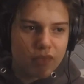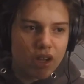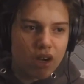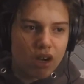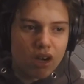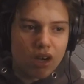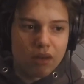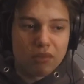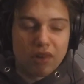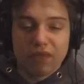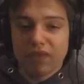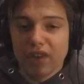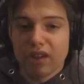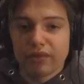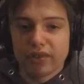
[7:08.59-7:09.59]
My
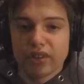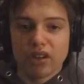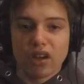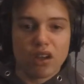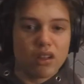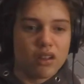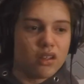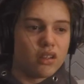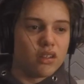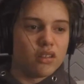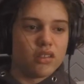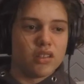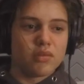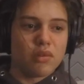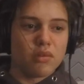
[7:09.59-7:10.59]
favorite
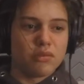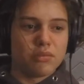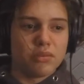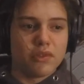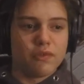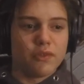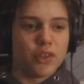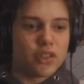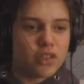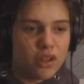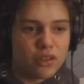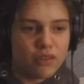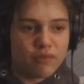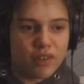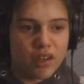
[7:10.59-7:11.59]
is probably Futile
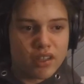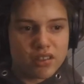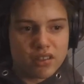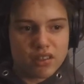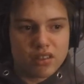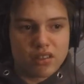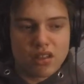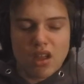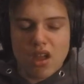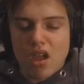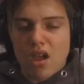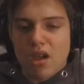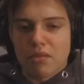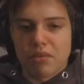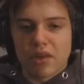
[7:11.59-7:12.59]
Devices,
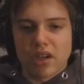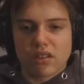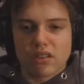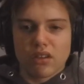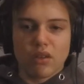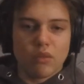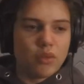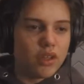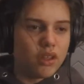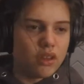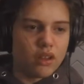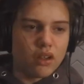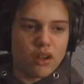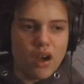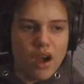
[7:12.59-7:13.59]
backed up with
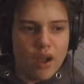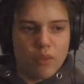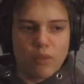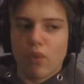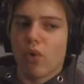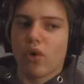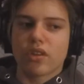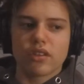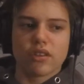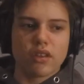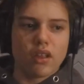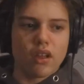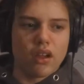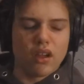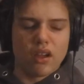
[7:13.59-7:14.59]
I Walked,
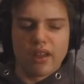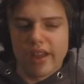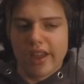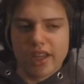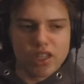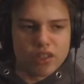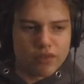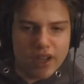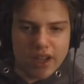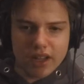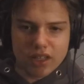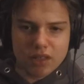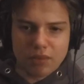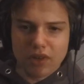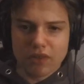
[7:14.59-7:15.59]
Age of
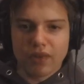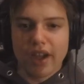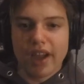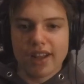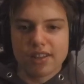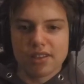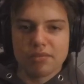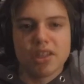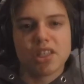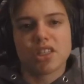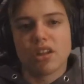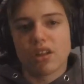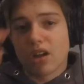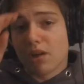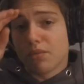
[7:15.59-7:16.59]
Ads. But if I had to
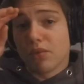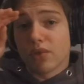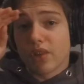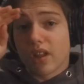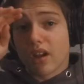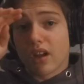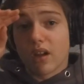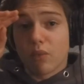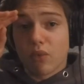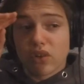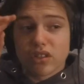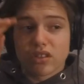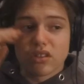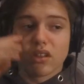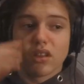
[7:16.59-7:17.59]
mention a couple that I
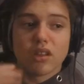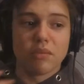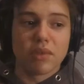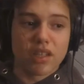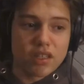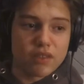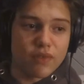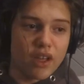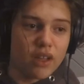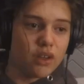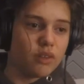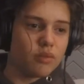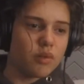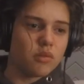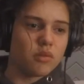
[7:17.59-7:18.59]
wasn't the biggest fan
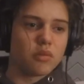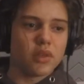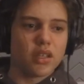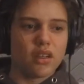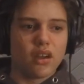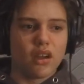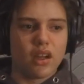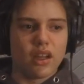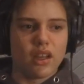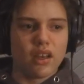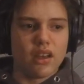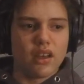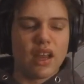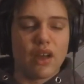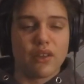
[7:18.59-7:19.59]
of, probably
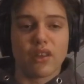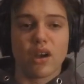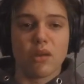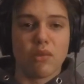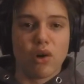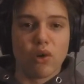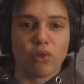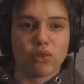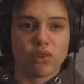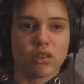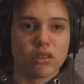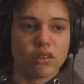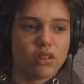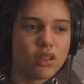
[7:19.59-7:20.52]
Now That I'm Older.